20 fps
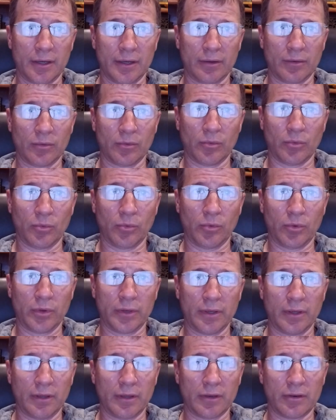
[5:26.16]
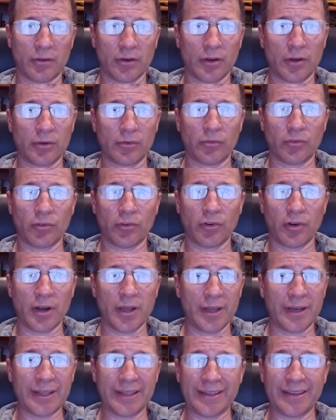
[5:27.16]
wouldn't the drone
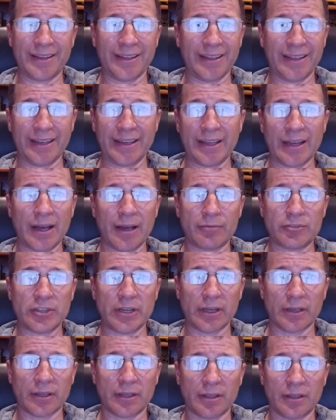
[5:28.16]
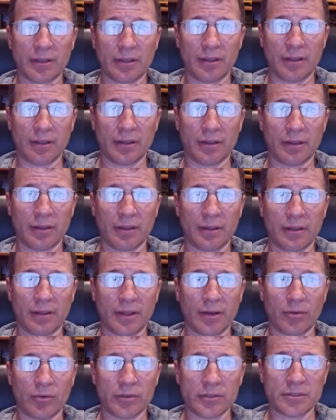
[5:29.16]
run into any object
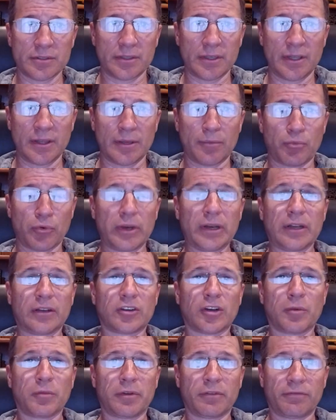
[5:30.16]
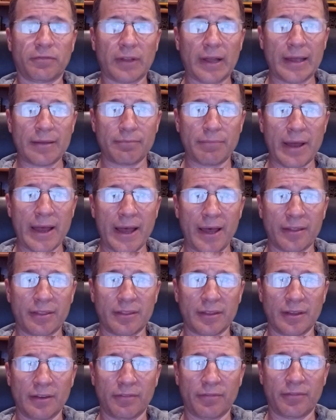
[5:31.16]
that was in the predetermined flight path
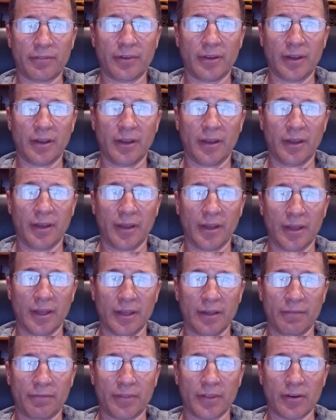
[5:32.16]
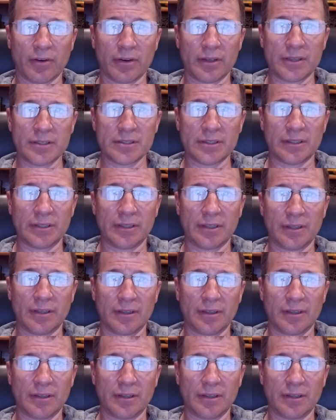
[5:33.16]
if there isn't